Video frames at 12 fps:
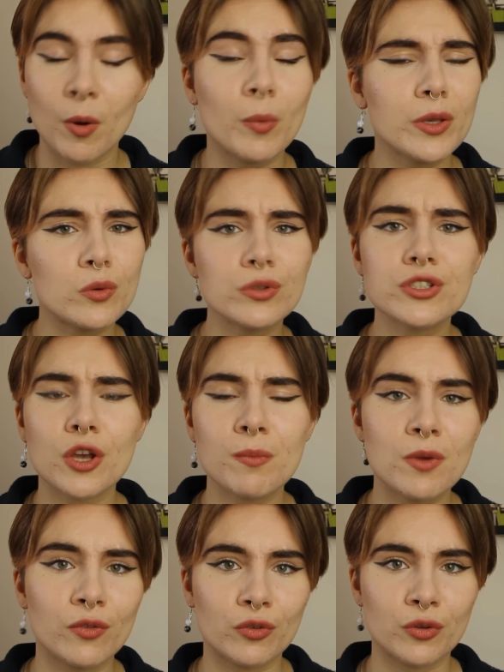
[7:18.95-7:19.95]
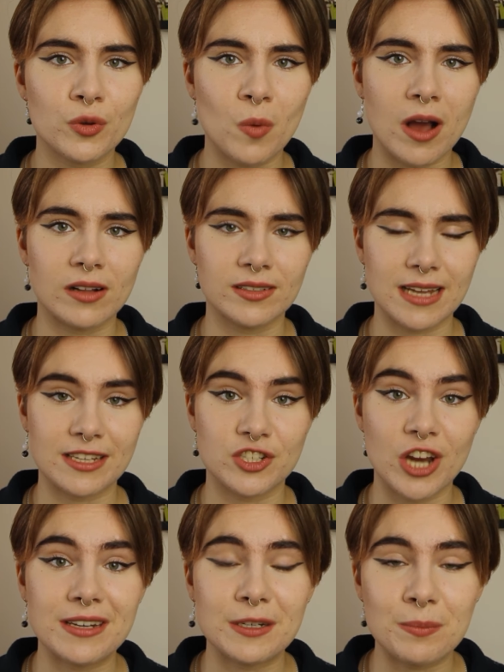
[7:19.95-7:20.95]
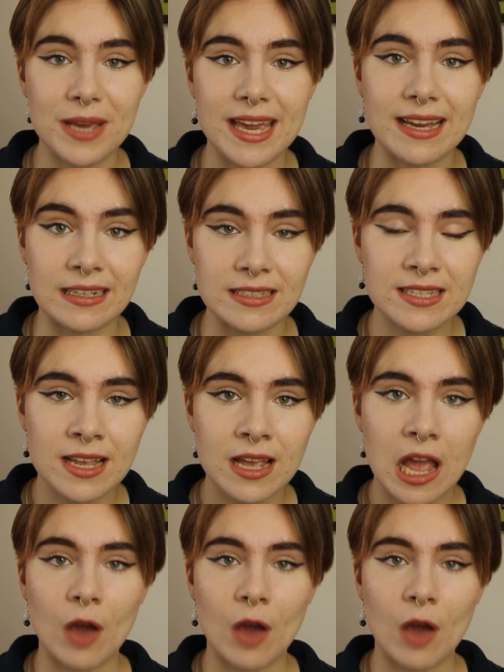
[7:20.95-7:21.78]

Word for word: But we also move through the world as gendered beings,